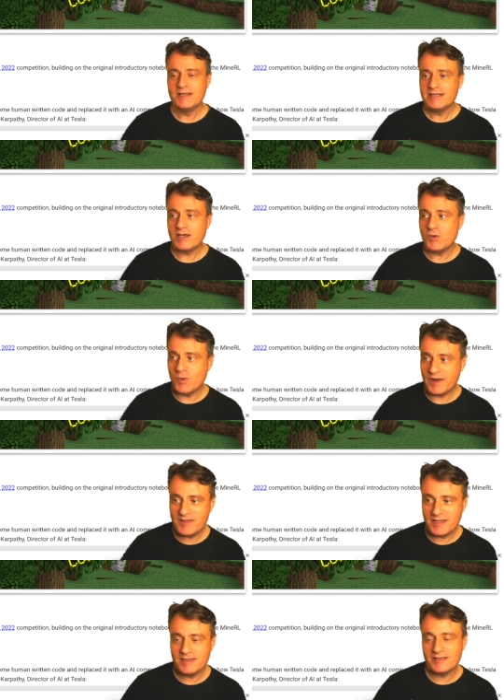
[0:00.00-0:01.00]
Now, one
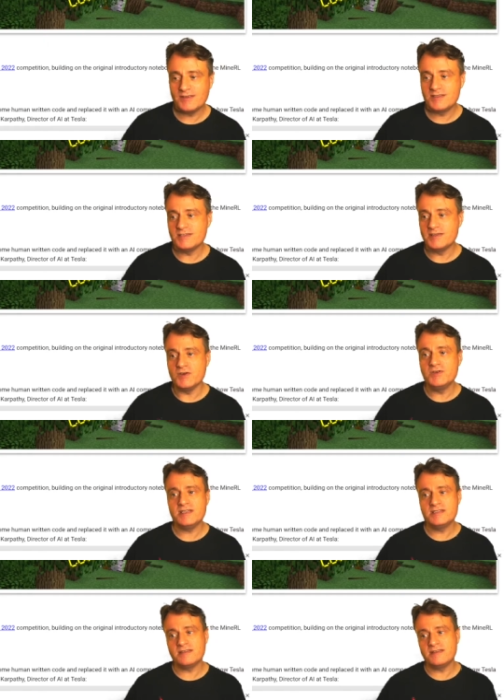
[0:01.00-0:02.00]
thing to note
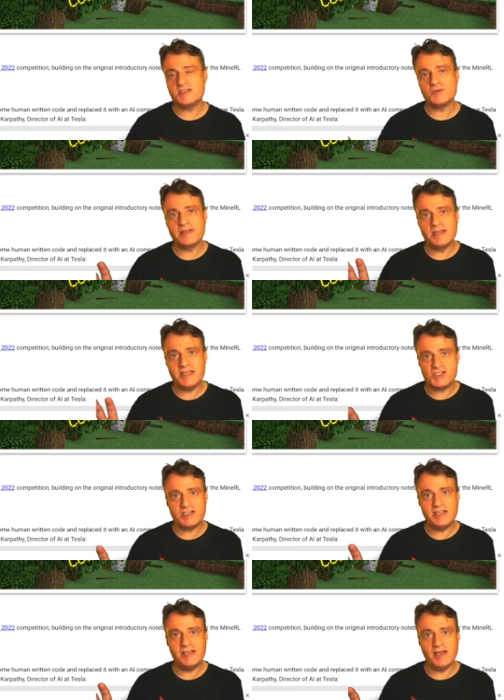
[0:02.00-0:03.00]
is that this will
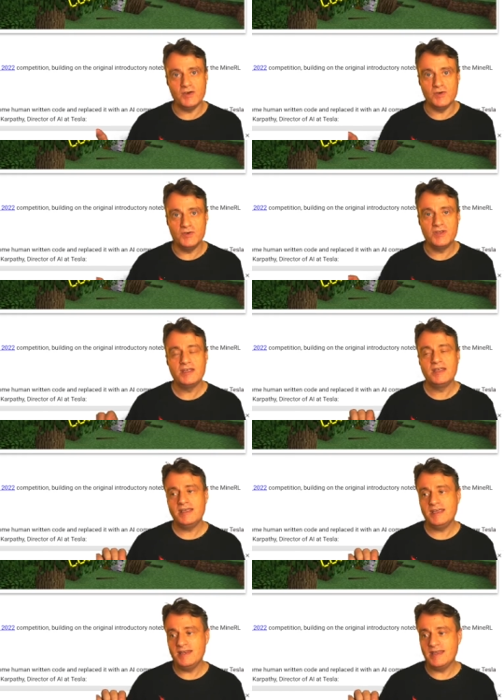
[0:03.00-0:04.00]
initially load
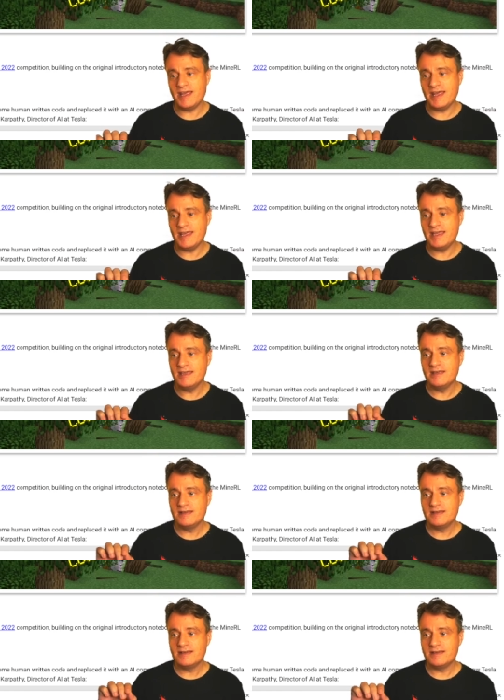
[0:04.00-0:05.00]
in a
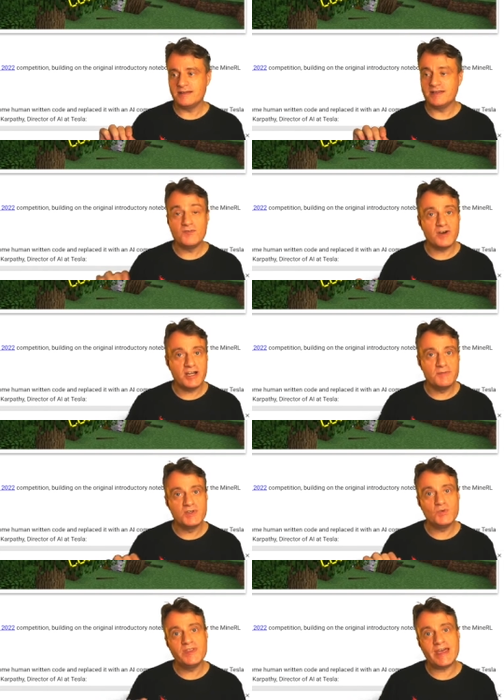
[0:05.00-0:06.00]
an
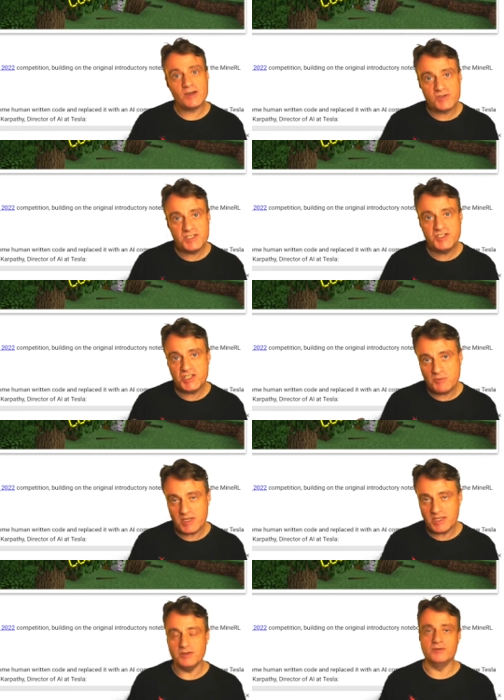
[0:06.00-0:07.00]
environment without a
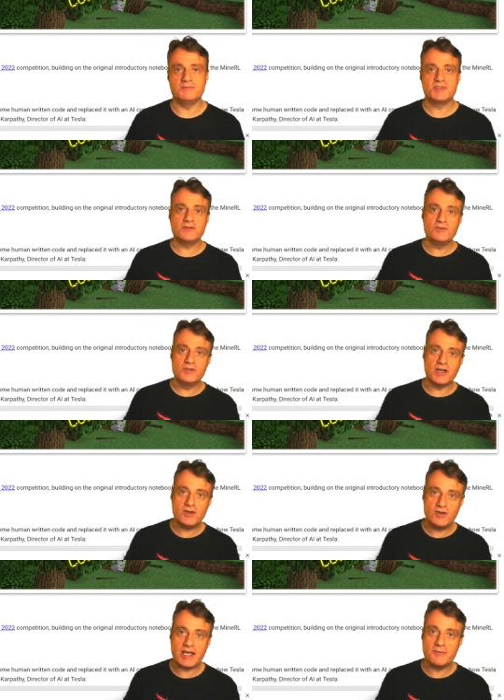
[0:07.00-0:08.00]
GPU. So
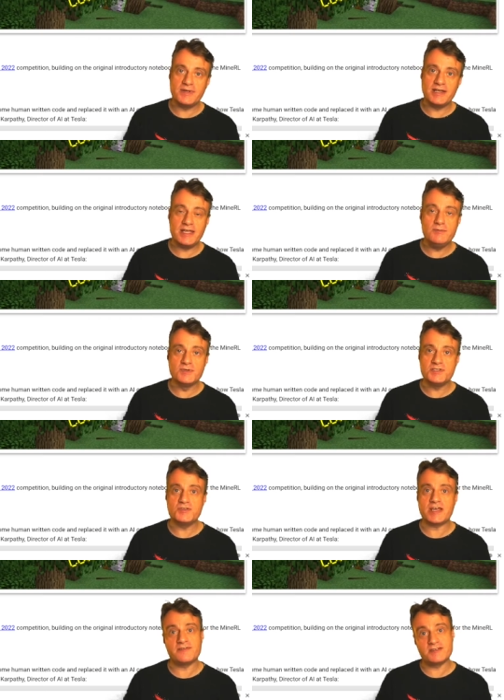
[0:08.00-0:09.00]
Colab enables you
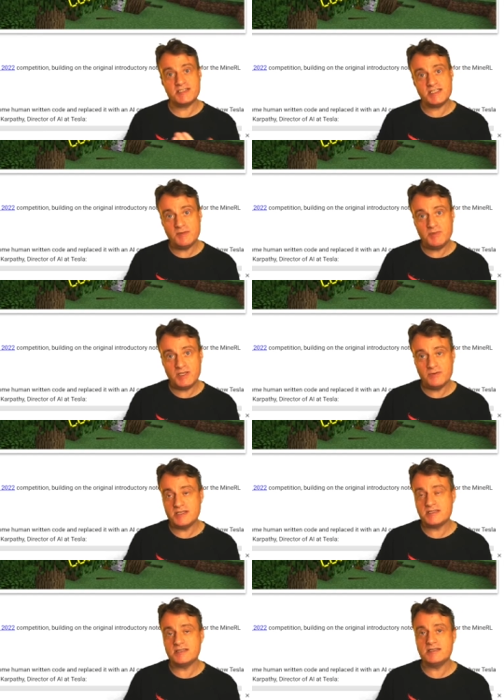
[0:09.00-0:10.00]
to have a CPU
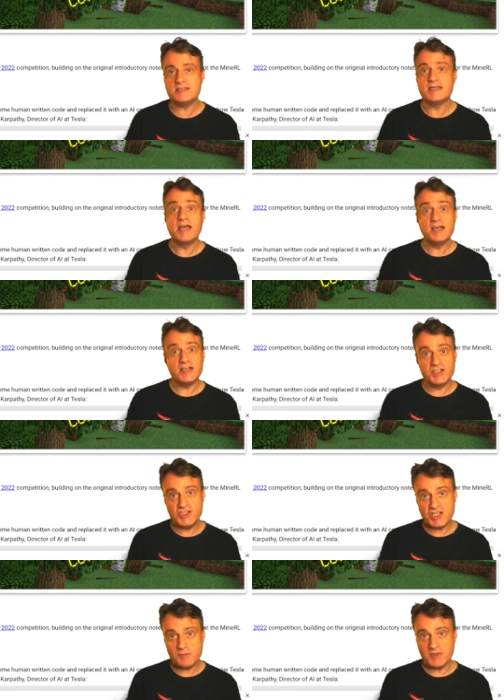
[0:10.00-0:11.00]
instance, a
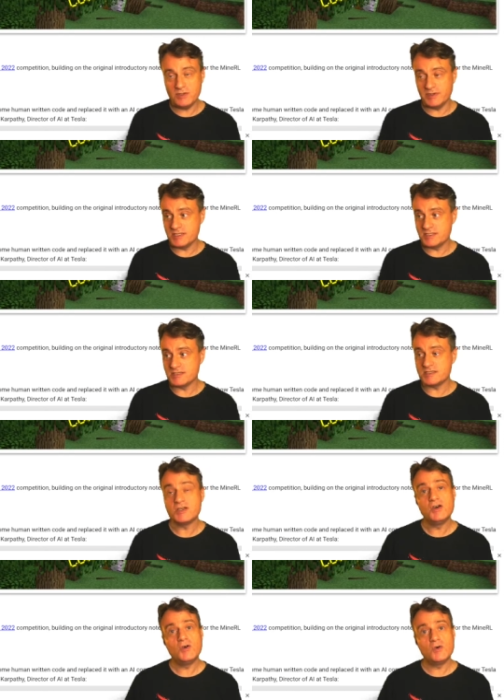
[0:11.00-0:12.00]
GPU instance,
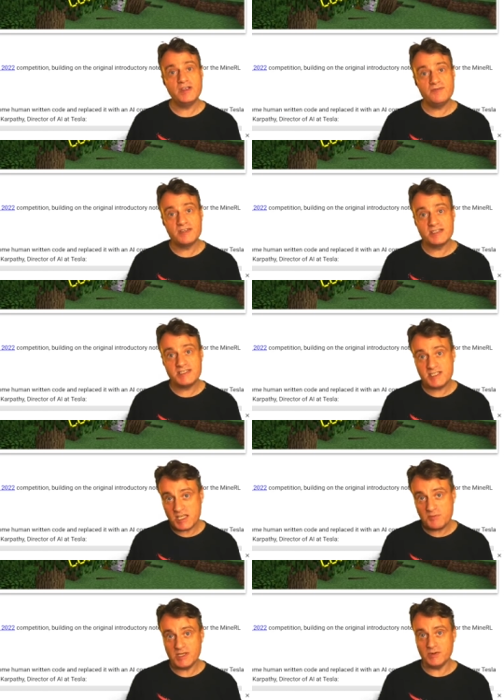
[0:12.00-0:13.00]
or even a
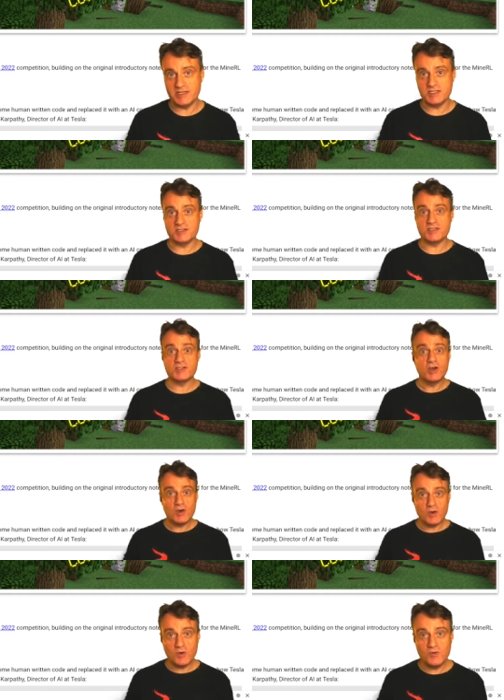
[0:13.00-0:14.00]
TPU instance,
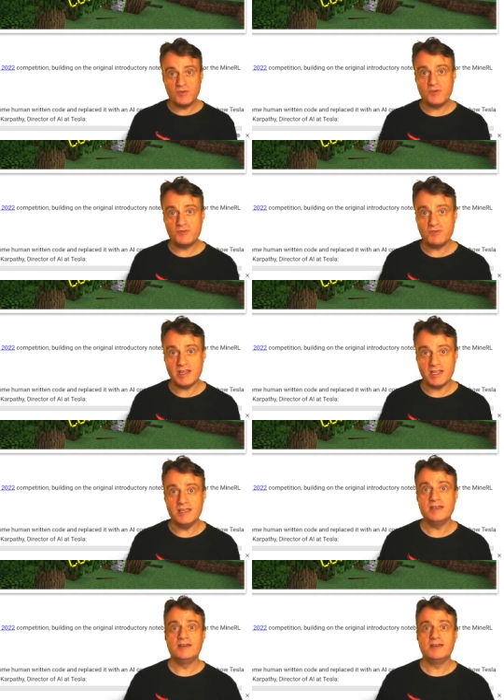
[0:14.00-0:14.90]
all for free,